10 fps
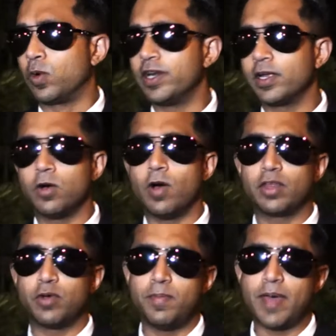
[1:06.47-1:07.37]
We're gonna go all
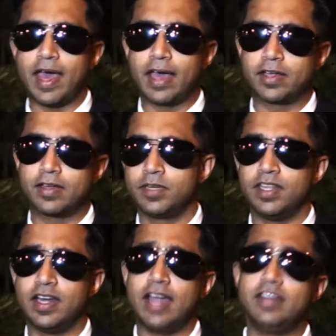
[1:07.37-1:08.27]
the way back
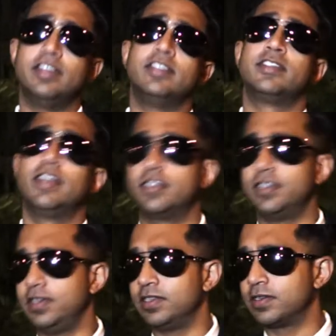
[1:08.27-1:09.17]
to the
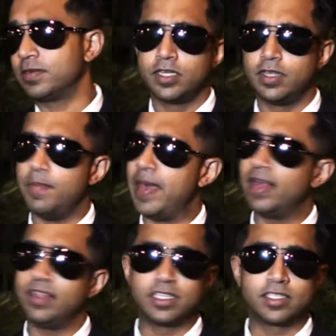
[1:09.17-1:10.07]
1960s to the
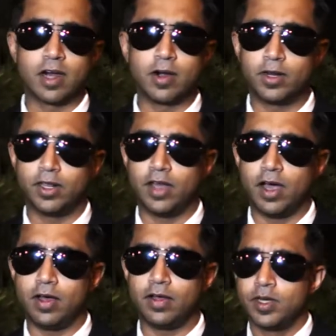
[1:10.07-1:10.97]
man that started it
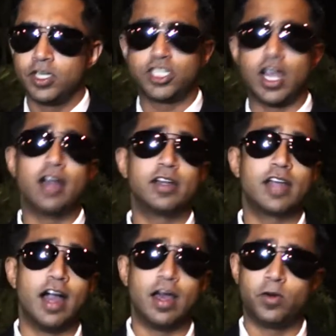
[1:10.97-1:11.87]
all. Sean
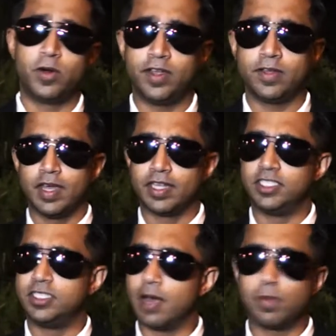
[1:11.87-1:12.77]
Connery as
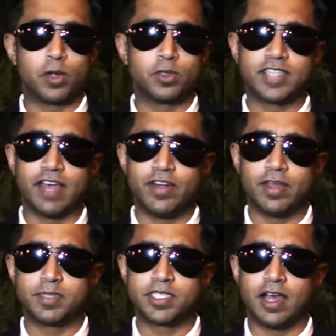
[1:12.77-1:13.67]
007
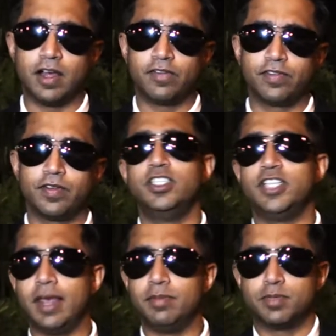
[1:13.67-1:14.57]
himself,
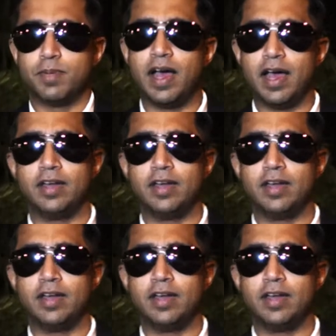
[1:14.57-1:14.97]
James Bond